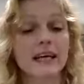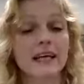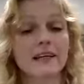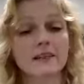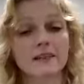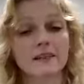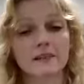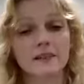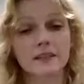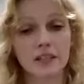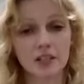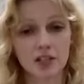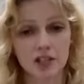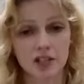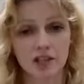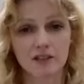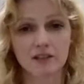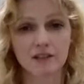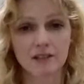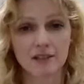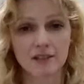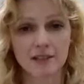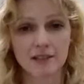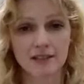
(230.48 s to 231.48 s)
an
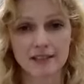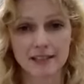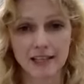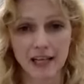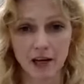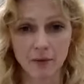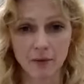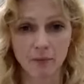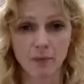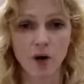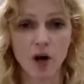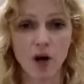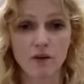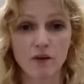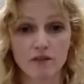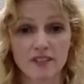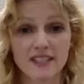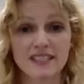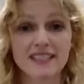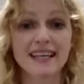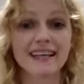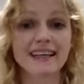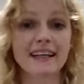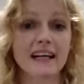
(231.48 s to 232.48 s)
additional step of
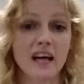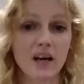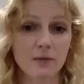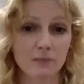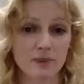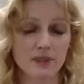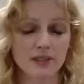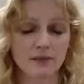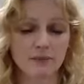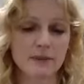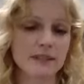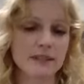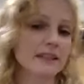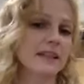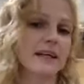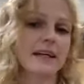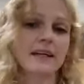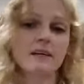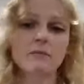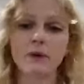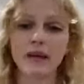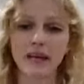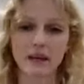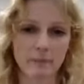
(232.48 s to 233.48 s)
setting up something
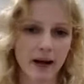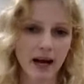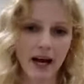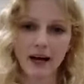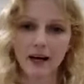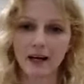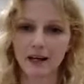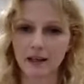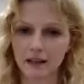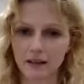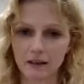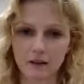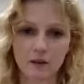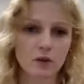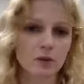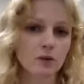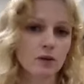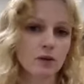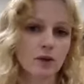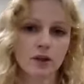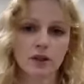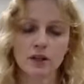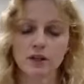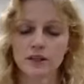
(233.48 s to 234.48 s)
like PayPal
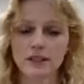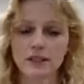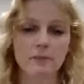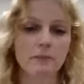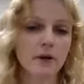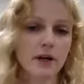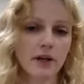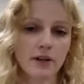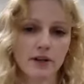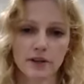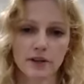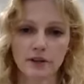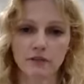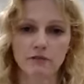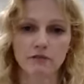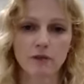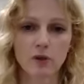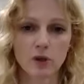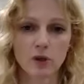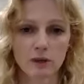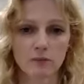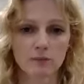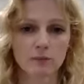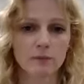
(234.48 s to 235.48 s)
or some other
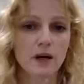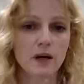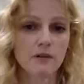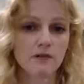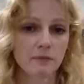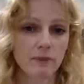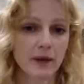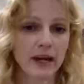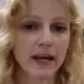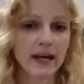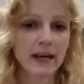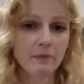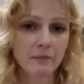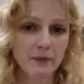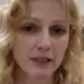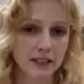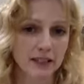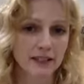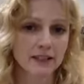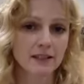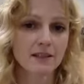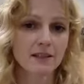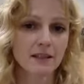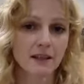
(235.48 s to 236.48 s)
form of
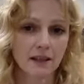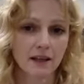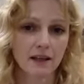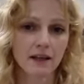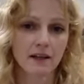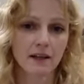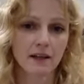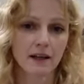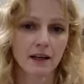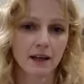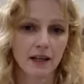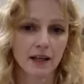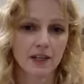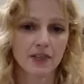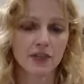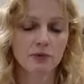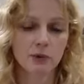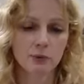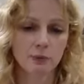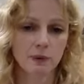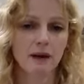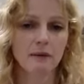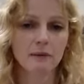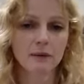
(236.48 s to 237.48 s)
payment. You
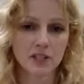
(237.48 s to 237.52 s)
would probably